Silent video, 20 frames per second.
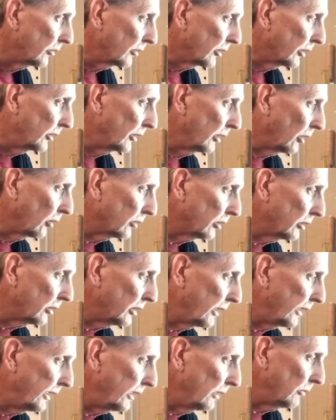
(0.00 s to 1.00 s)
The Notre
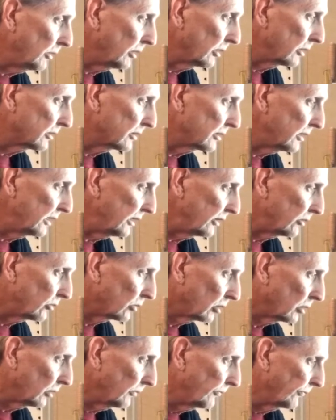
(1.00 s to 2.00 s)
Dame
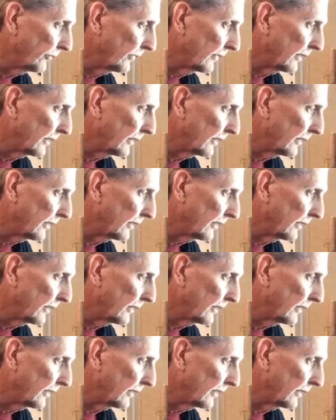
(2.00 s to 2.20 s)
Cathedral